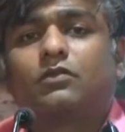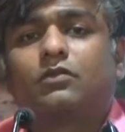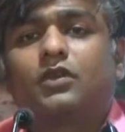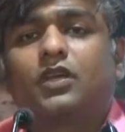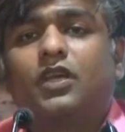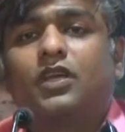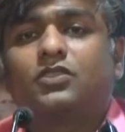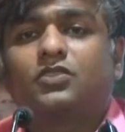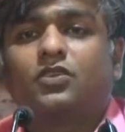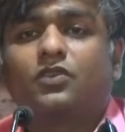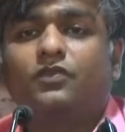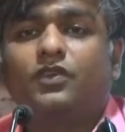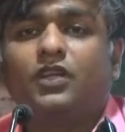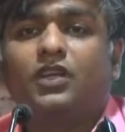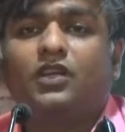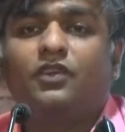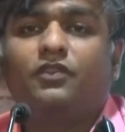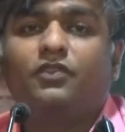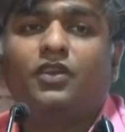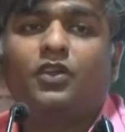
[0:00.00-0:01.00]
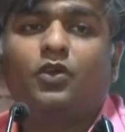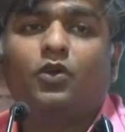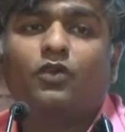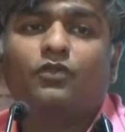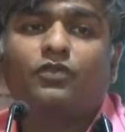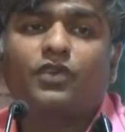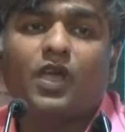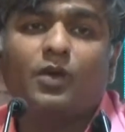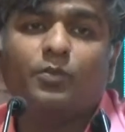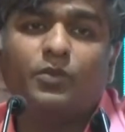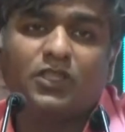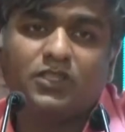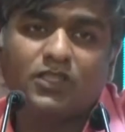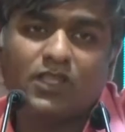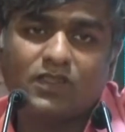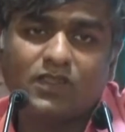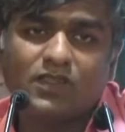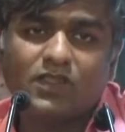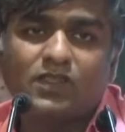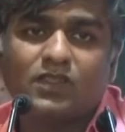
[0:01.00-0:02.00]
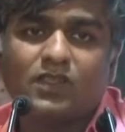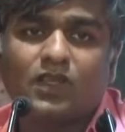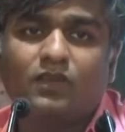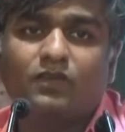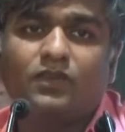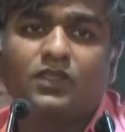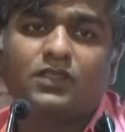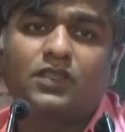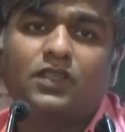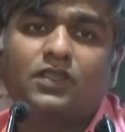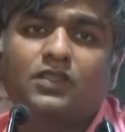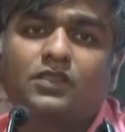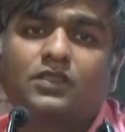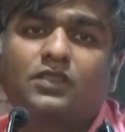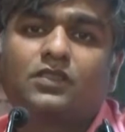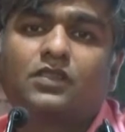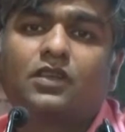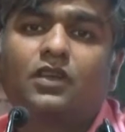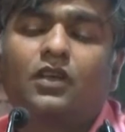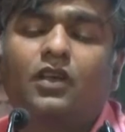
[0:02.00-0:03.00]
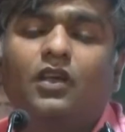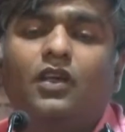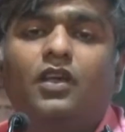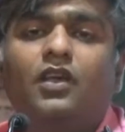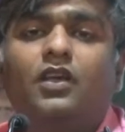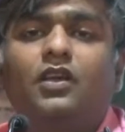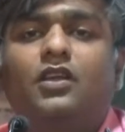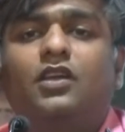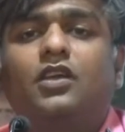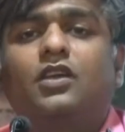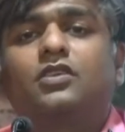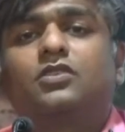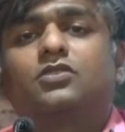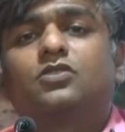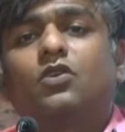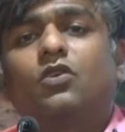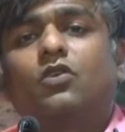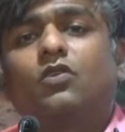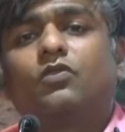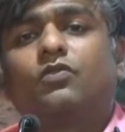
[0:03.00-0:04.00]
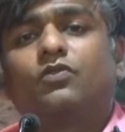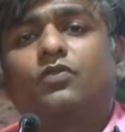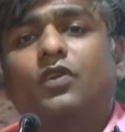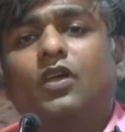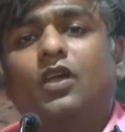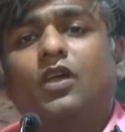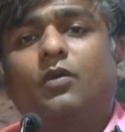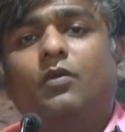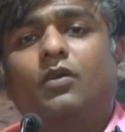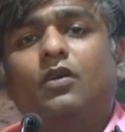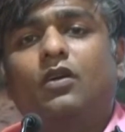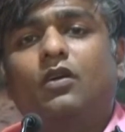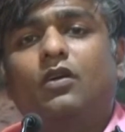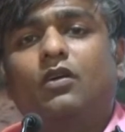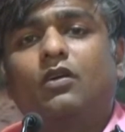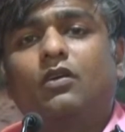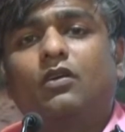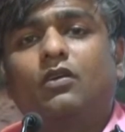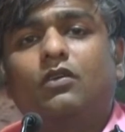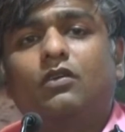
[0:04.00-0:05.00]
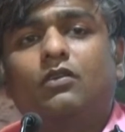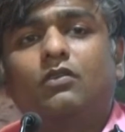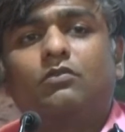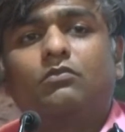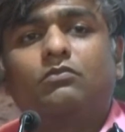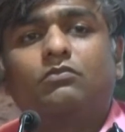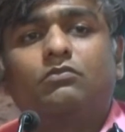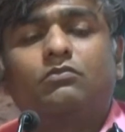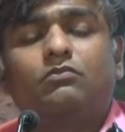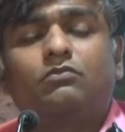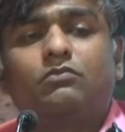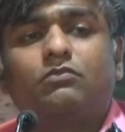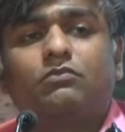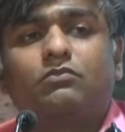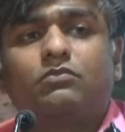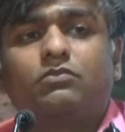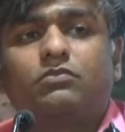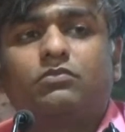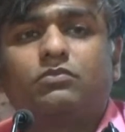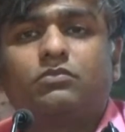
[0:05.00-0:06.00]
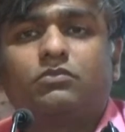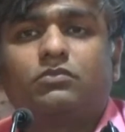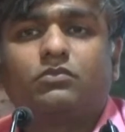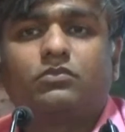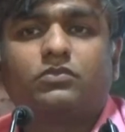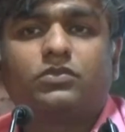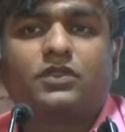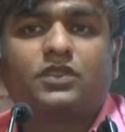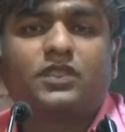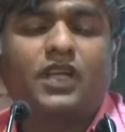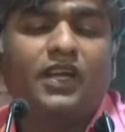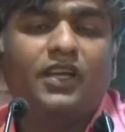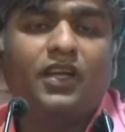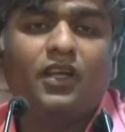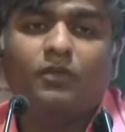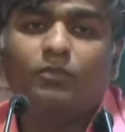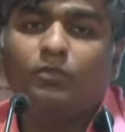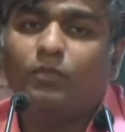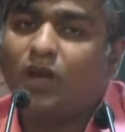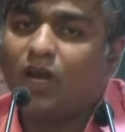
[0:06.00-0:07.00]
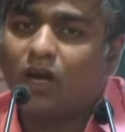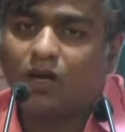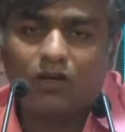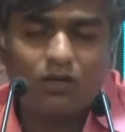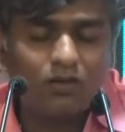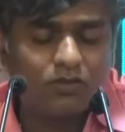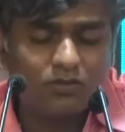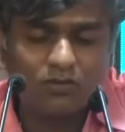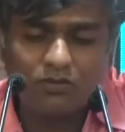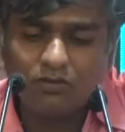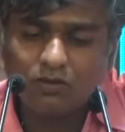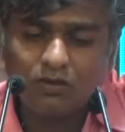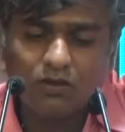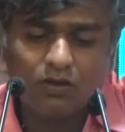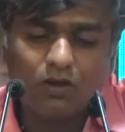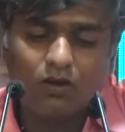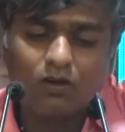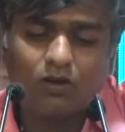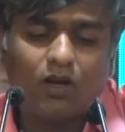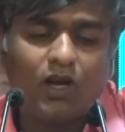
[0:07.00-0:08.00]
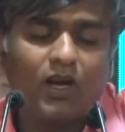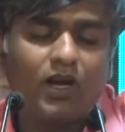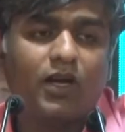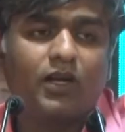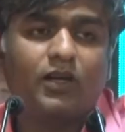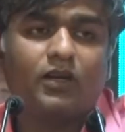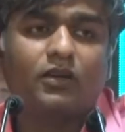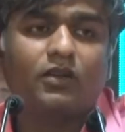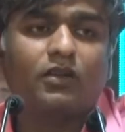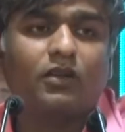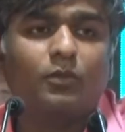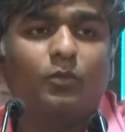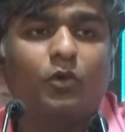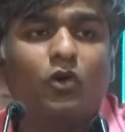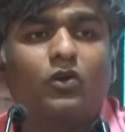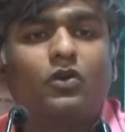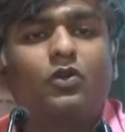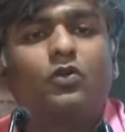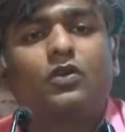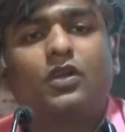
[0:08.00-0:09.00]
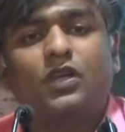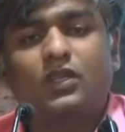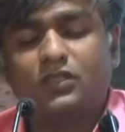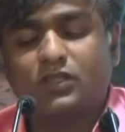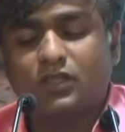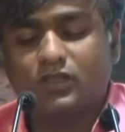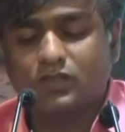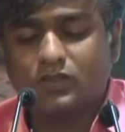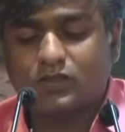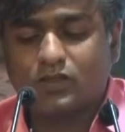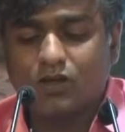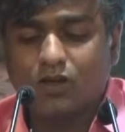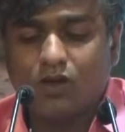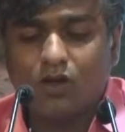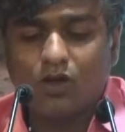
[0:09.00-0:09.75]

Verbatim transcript: case of delivery of emergency services, in case of uh, sending blood at remote locations,